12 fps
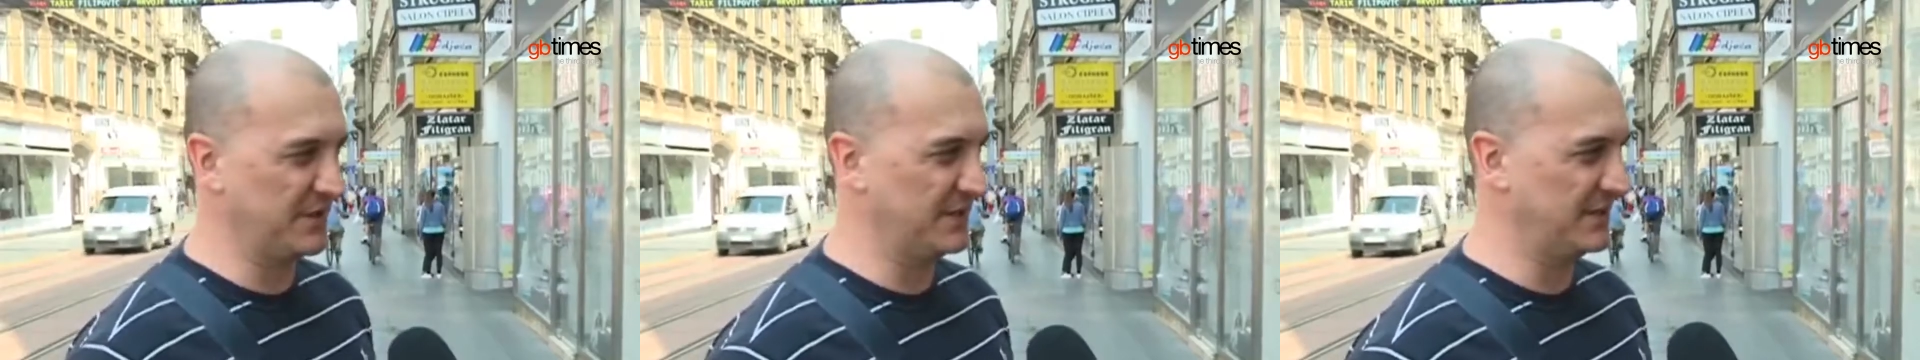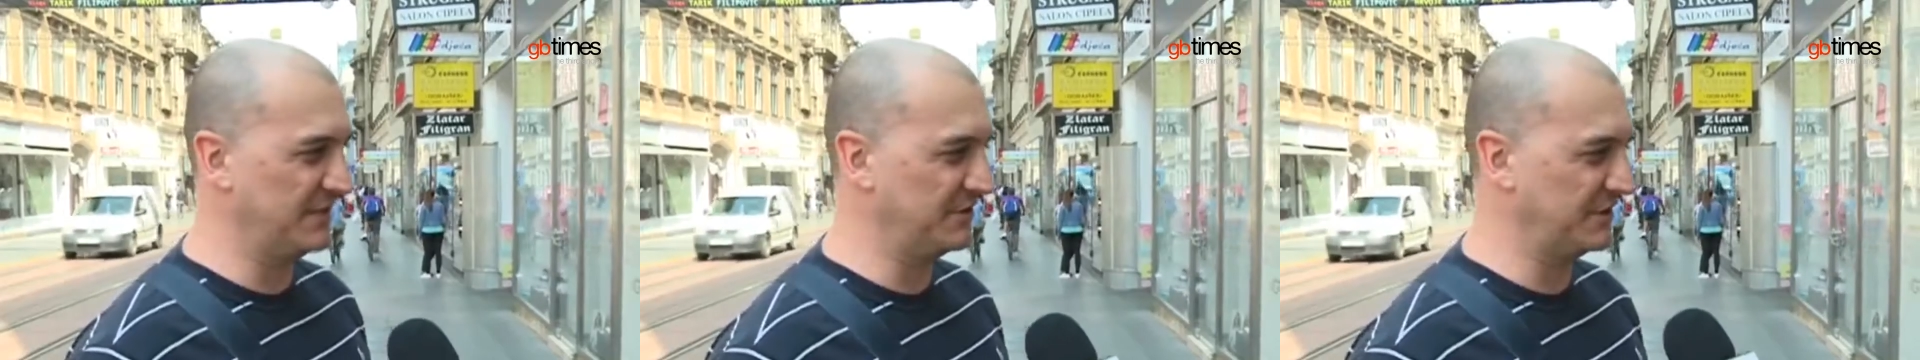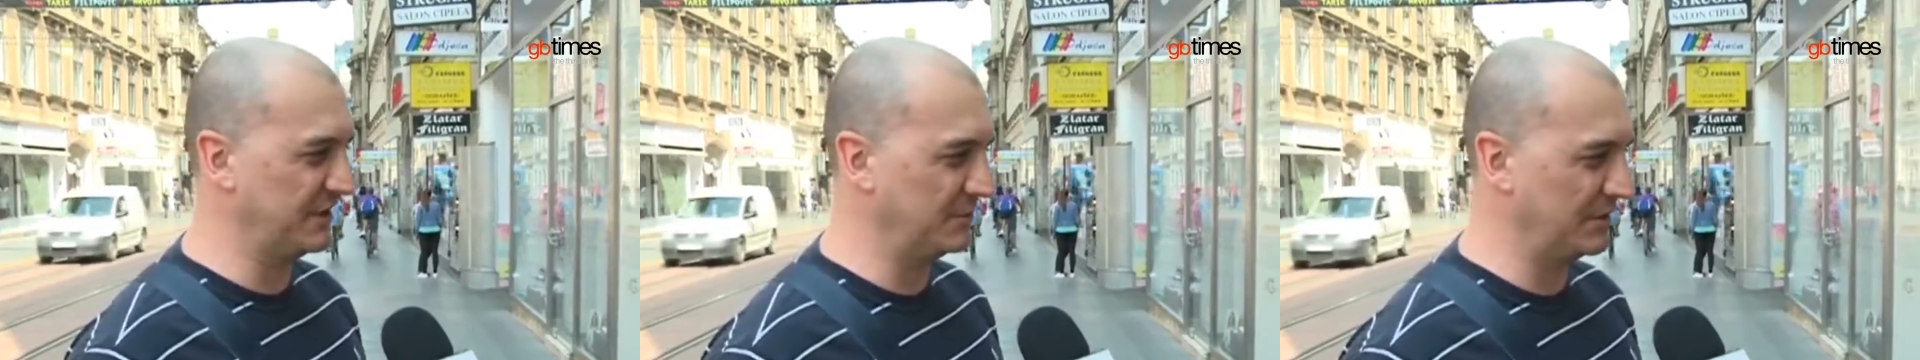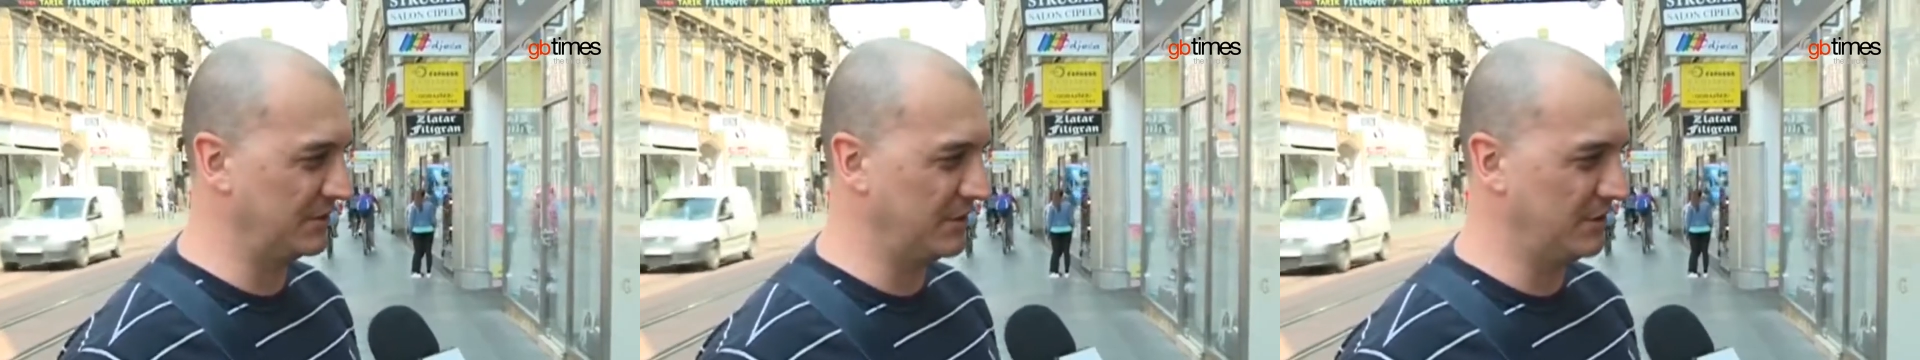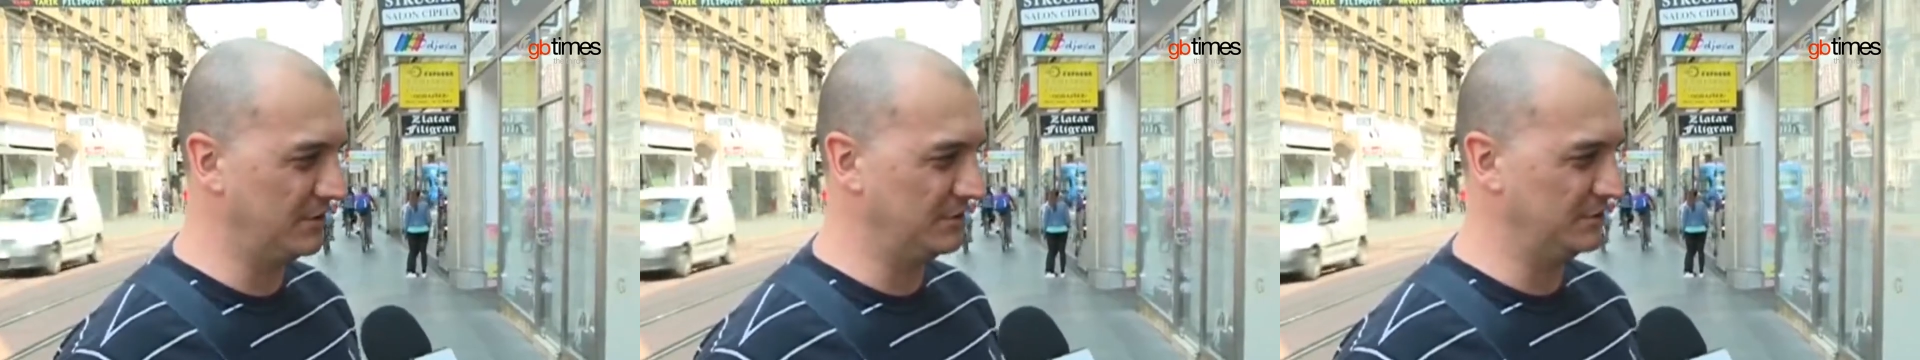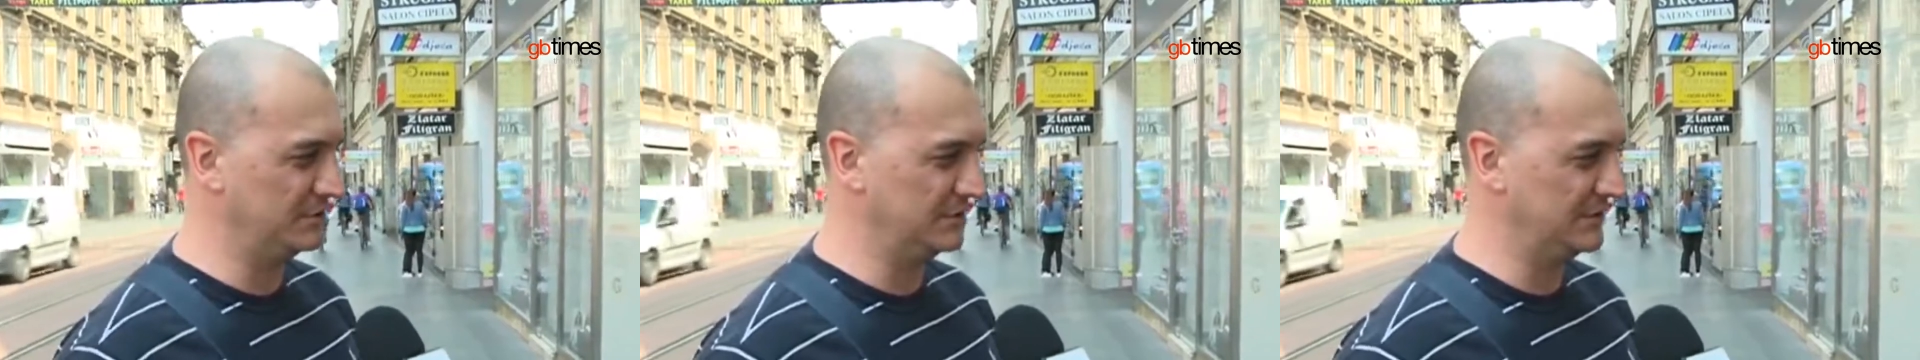afraid everything will
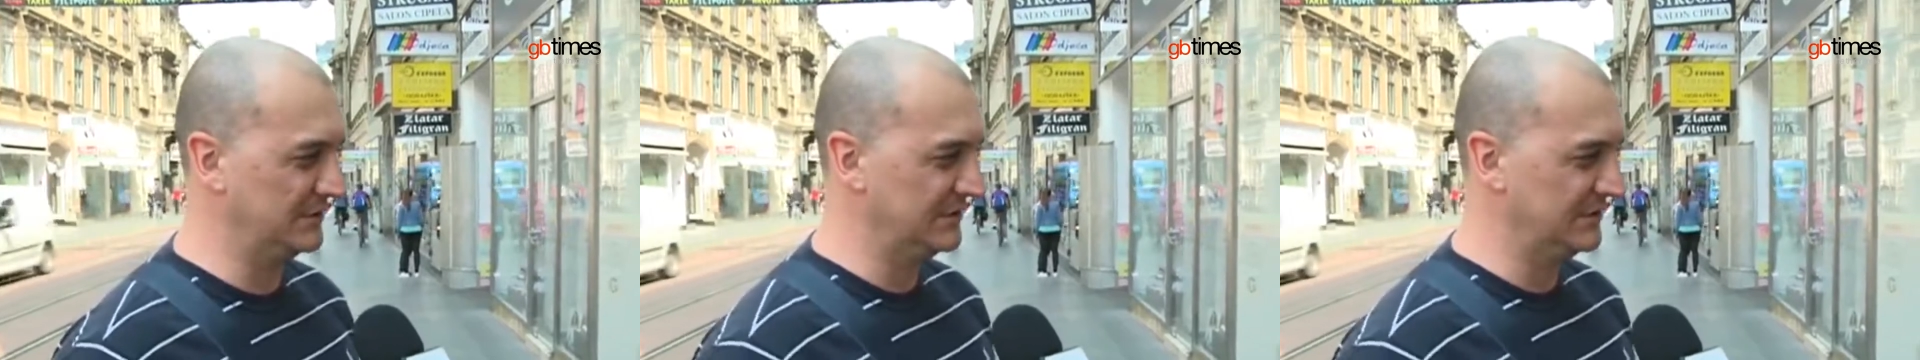go